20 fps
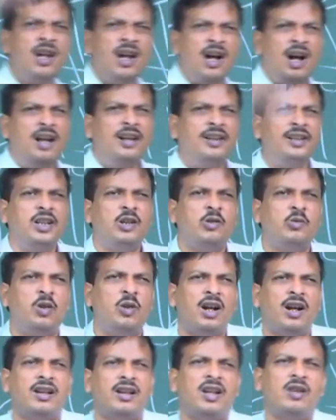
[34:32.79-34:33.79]
I
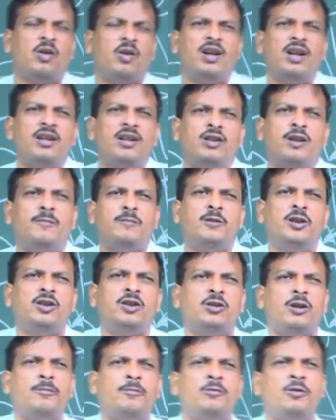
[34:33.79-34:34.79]
require the knowledge of
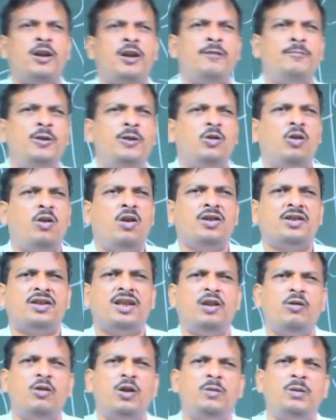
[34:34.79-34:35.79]
this software because
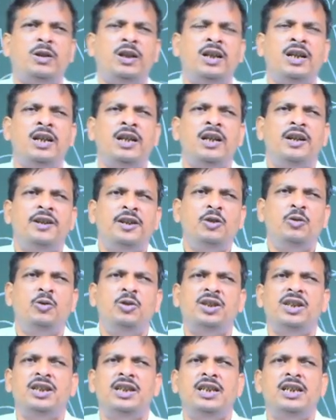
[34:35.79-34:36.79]
they will be
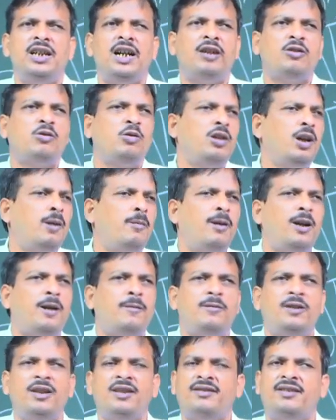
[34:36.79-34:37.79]
using here to
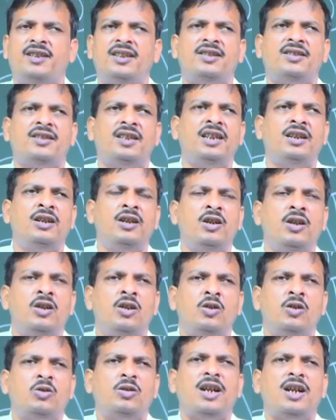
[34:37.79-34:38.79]
develop this thing.
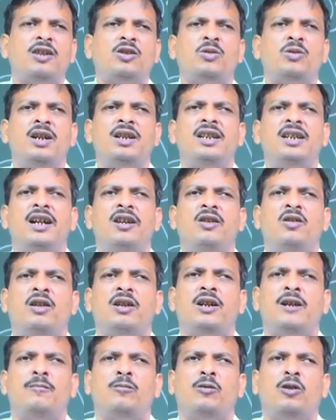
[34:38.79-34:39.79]
So, that is why they are
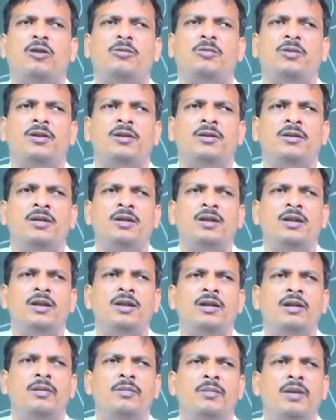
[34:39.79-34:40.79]
not employable.
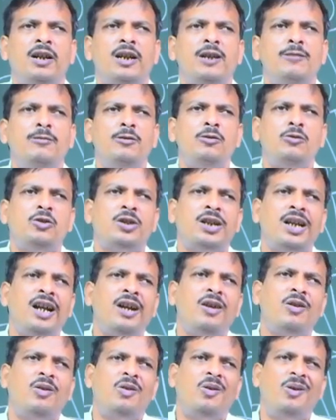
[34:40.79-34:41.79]
But if you say
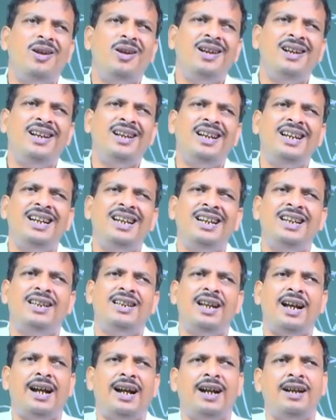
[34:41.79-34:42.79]
only
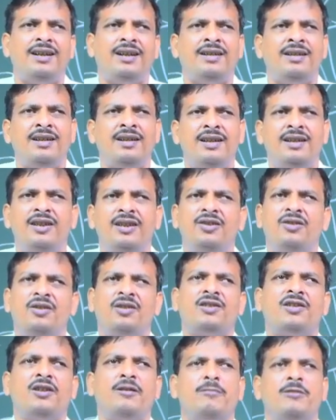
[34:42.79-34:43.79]
that, it is
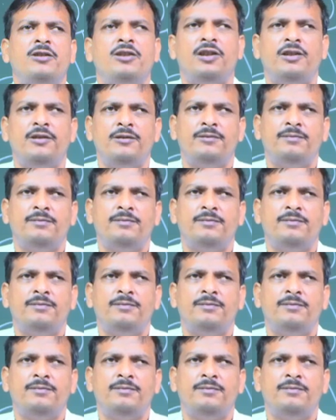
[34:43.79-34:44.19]
not sufficient.